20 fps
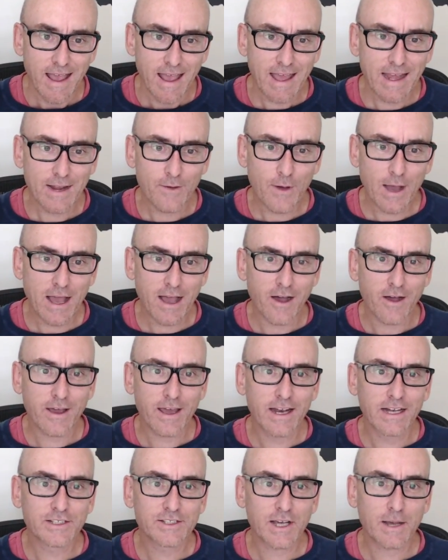Anyway,
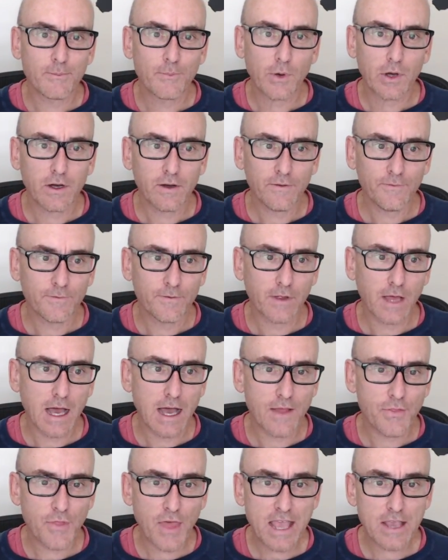I'm going to jump off.
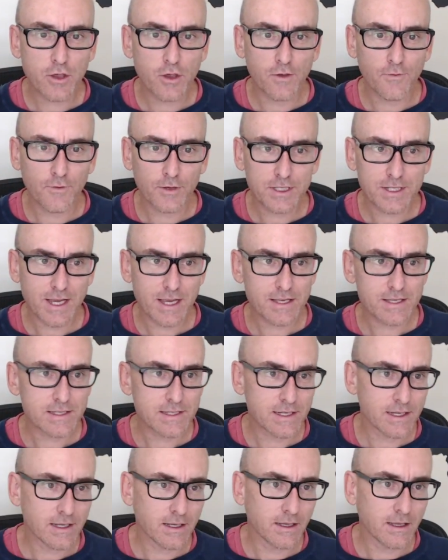Thank you for
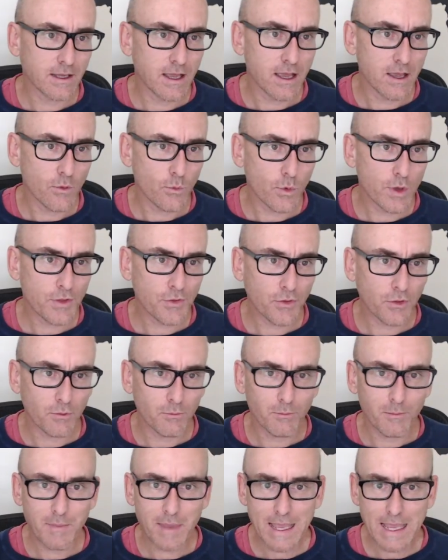testing
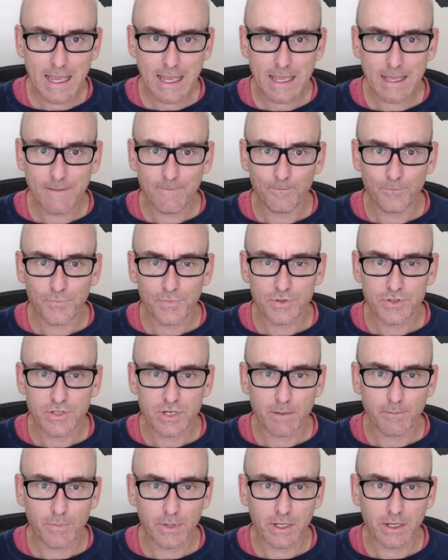with me.
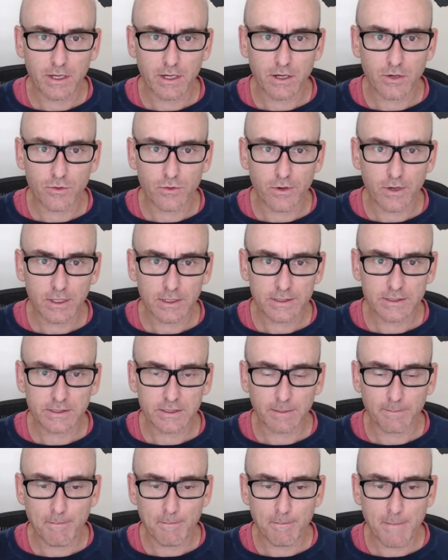Jumping
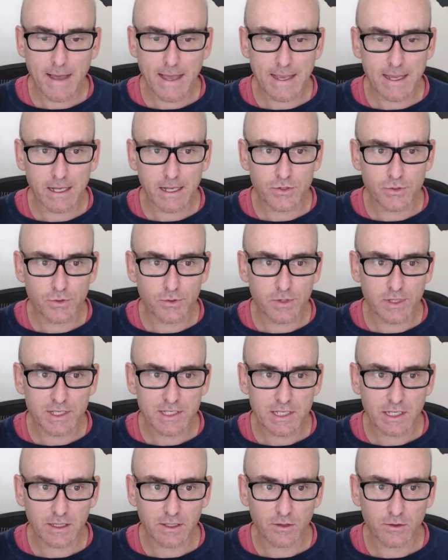across. May do
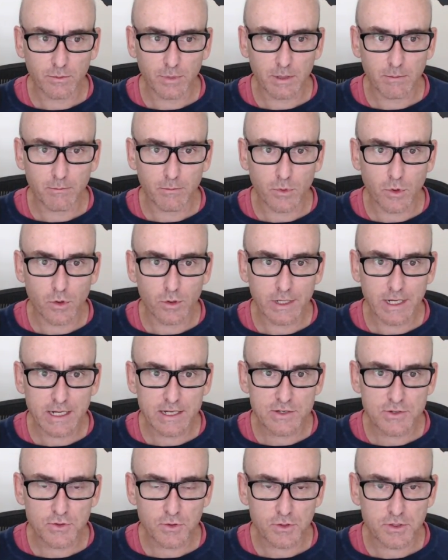this a little bit more. Need
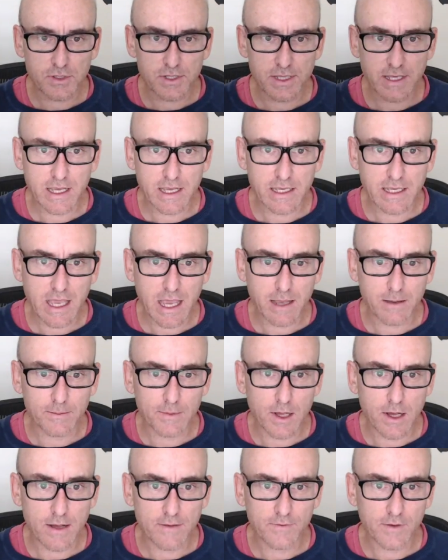to talk to the Ecamm
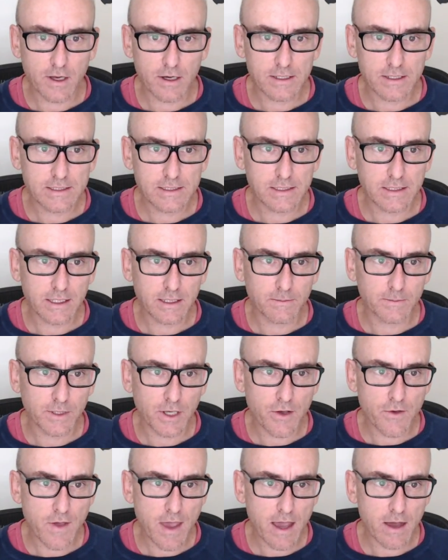Live guys and let them
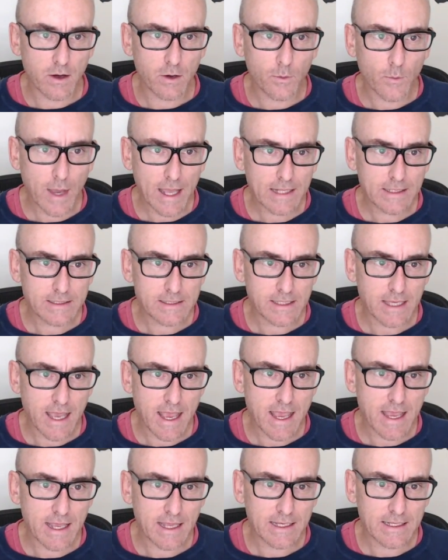know how it went,
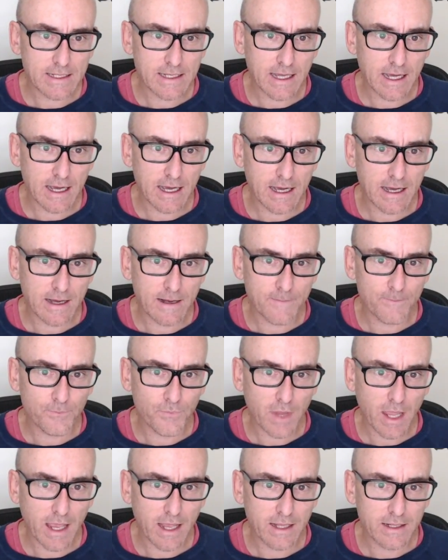
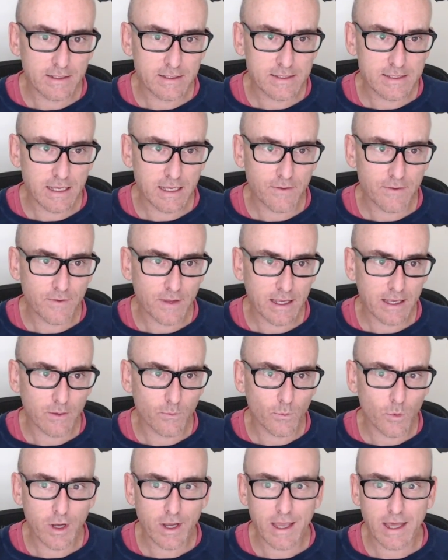and see if they
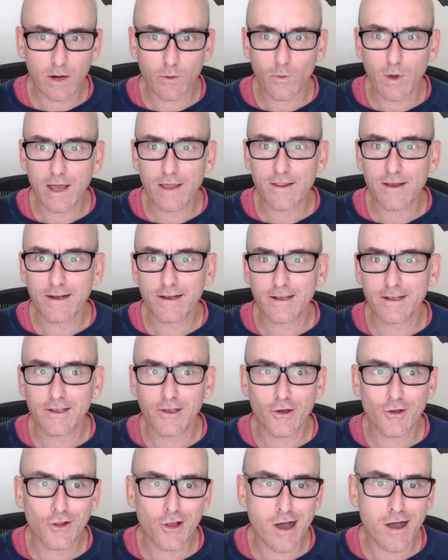can work out a way that I can
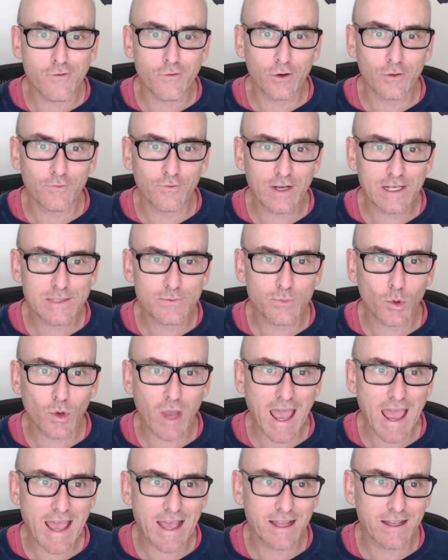go live on Facebook
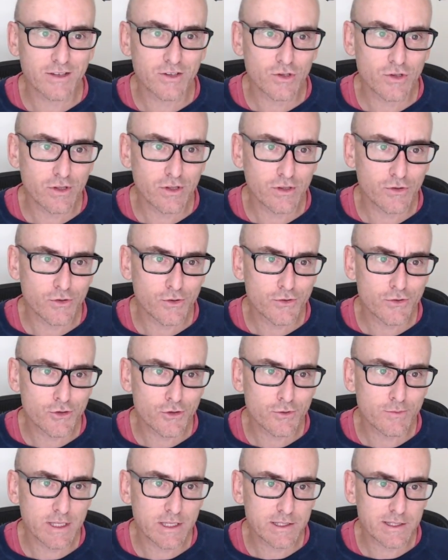and
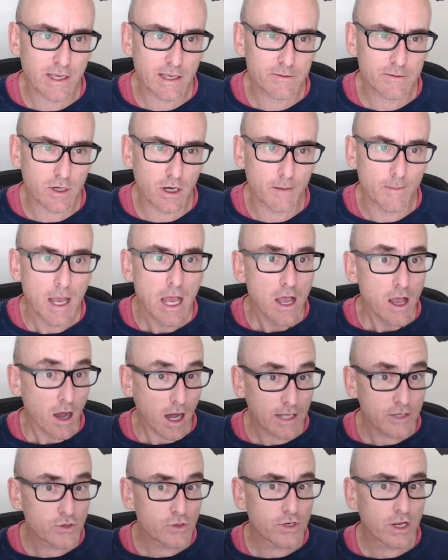YouTube at the same time.
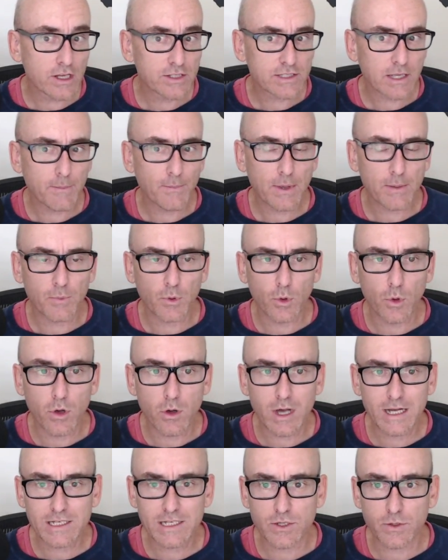I do know some people who
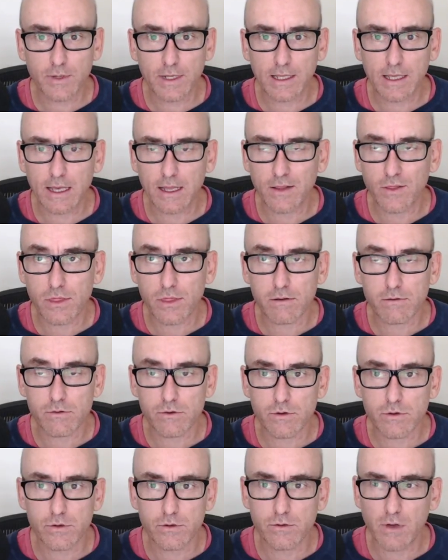are doing it
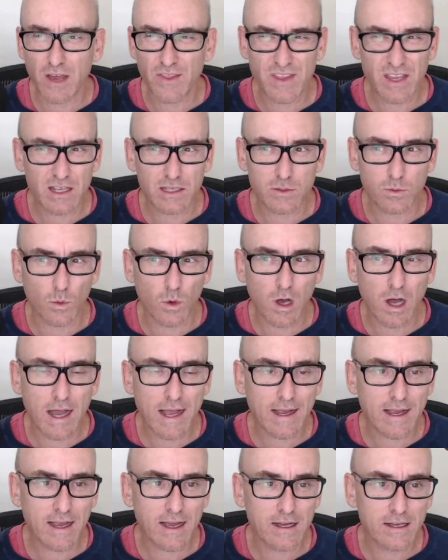through, I think it's
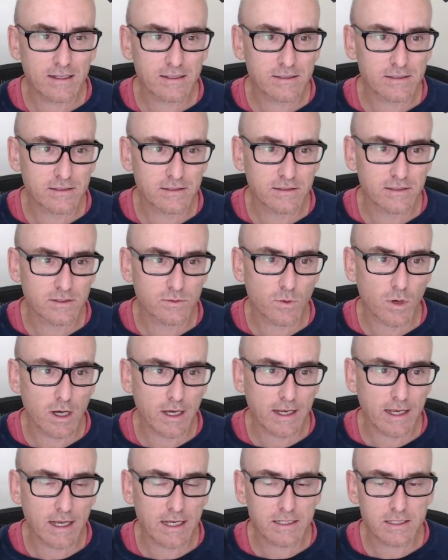Wirecast. Does
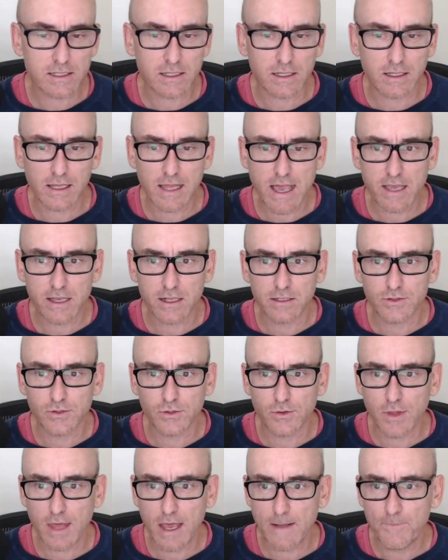Wirecast allow you to
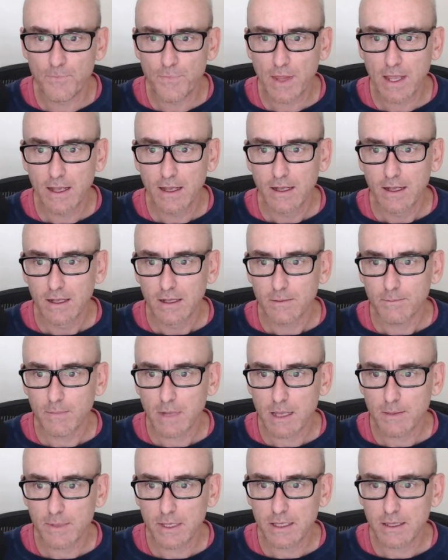do that?
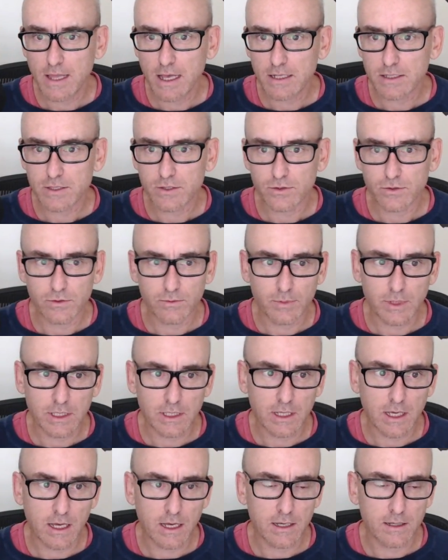Maybe that should
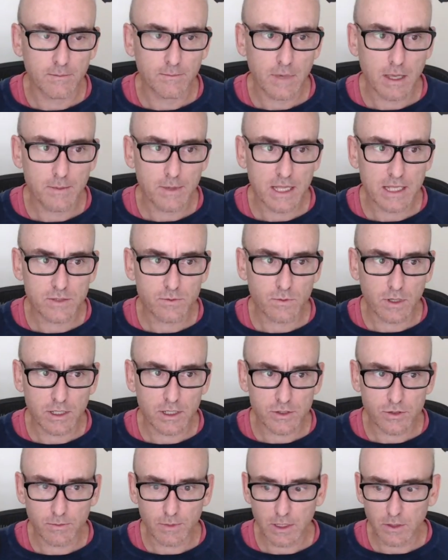be. Maybe that's what I
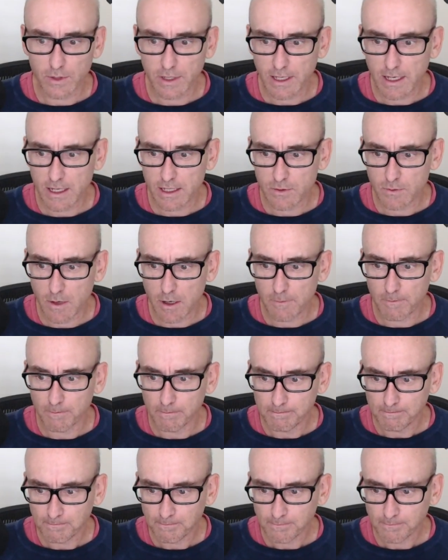should be looking at as well.